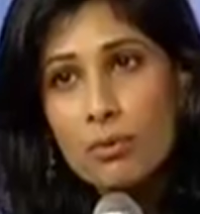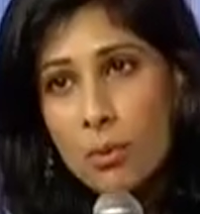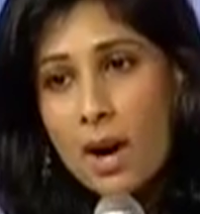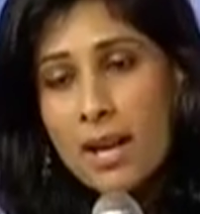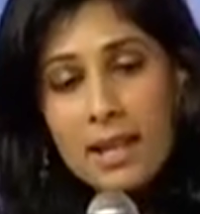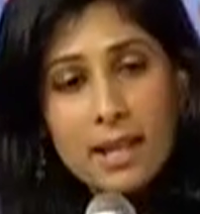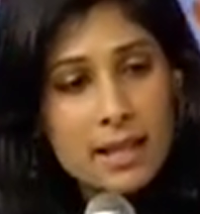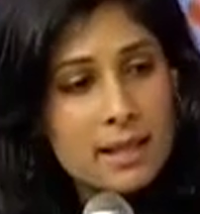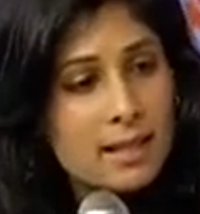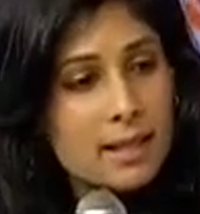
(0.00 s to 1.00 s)
One
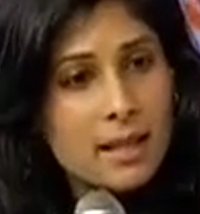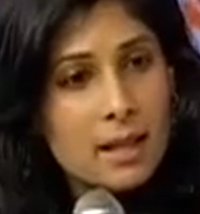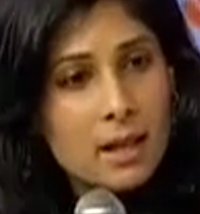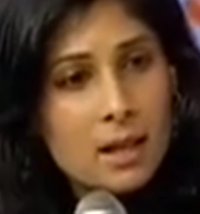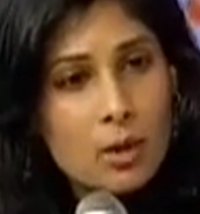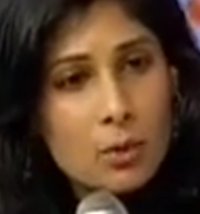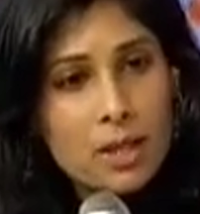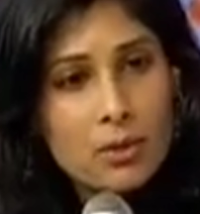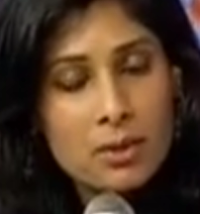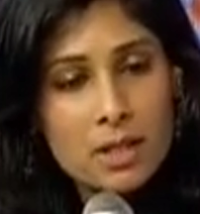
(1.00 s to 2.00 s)
is
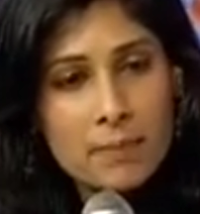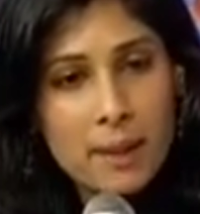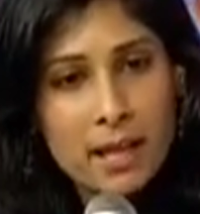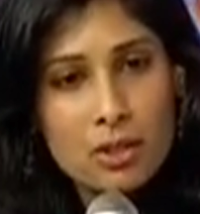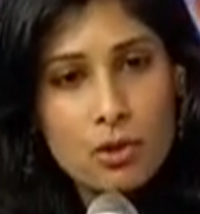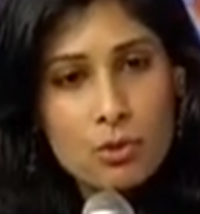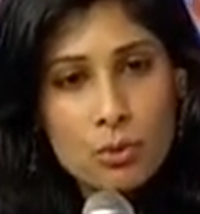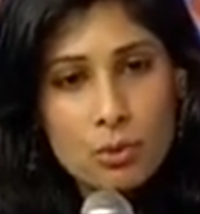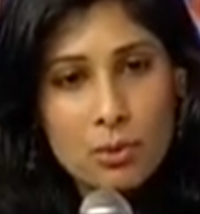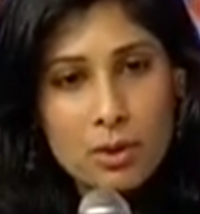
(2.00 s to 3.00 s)
with respect
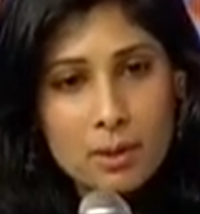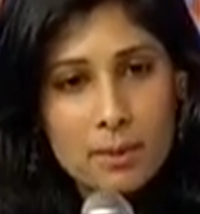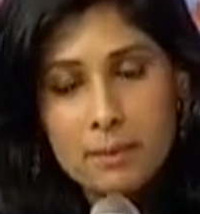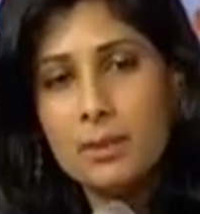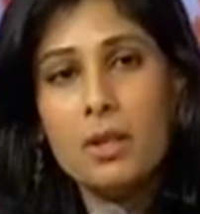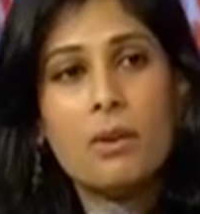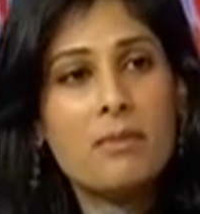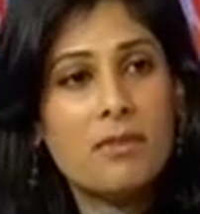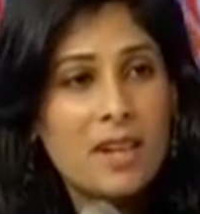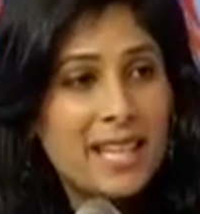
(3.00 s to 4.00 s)
to the
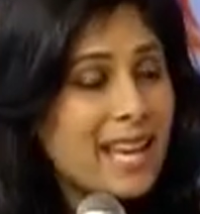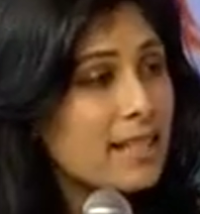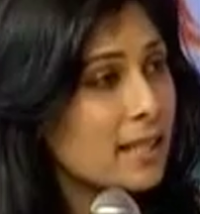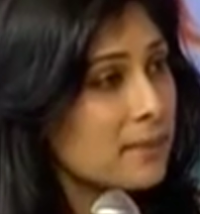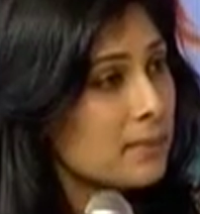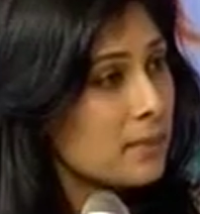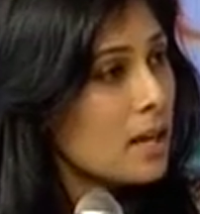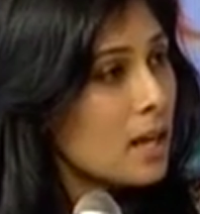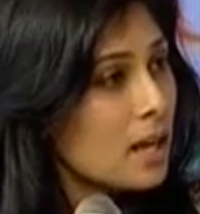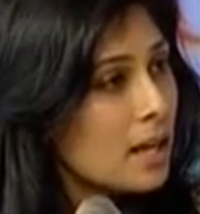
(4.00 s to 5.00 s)
financing,
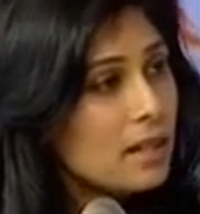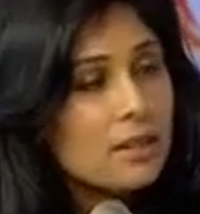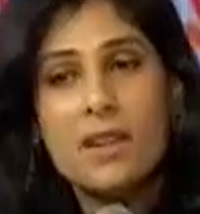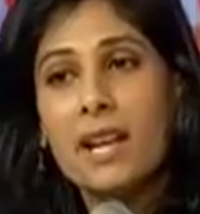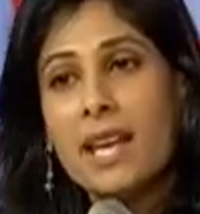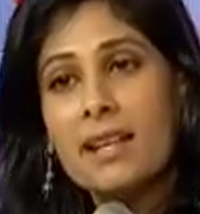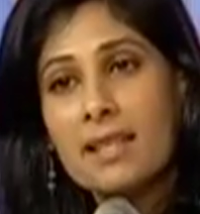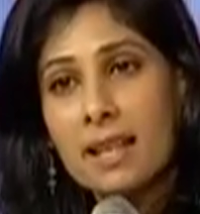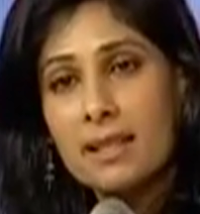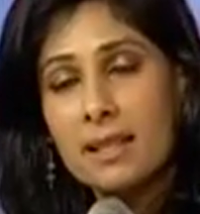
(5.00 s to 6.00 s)
the finance
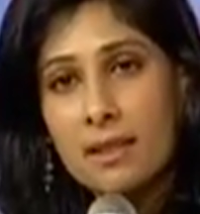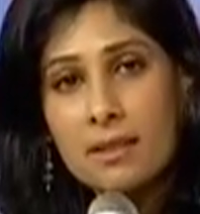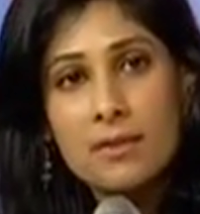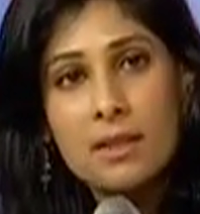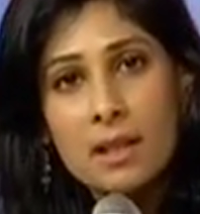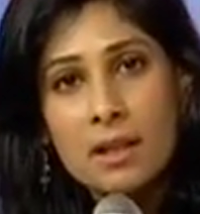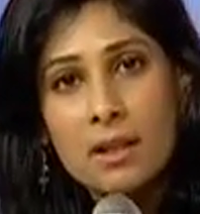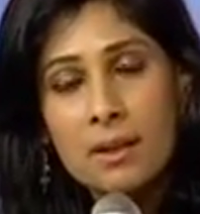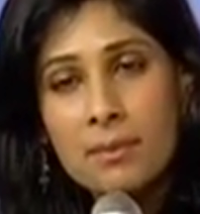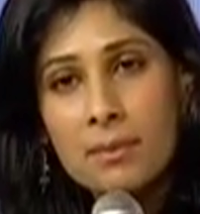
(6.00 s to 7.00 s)
sector,
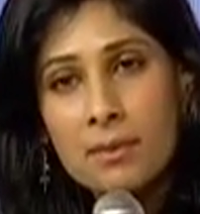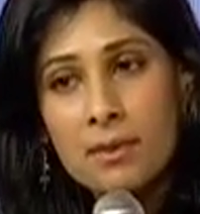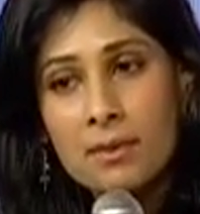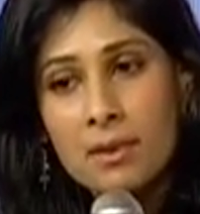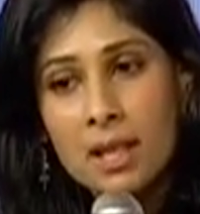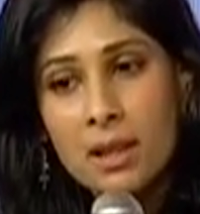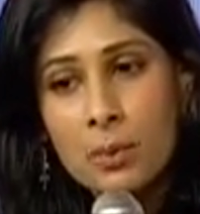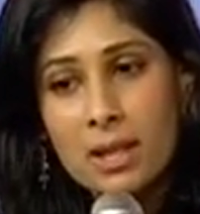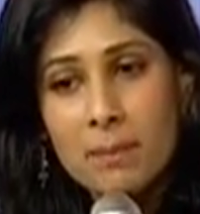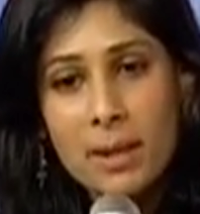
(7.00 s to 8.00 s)

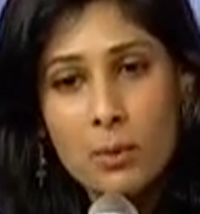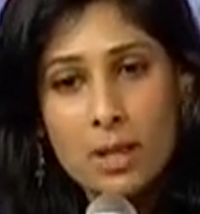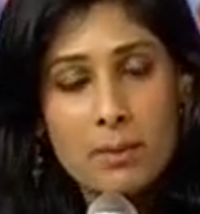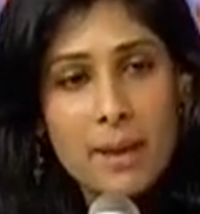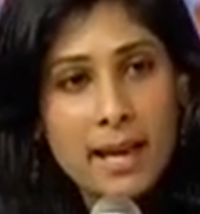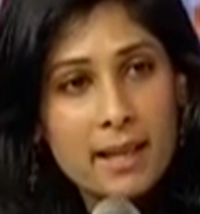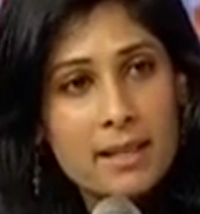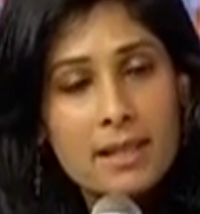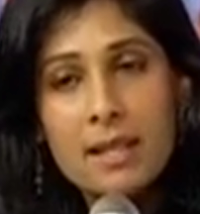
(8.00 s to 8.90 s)
with the banks,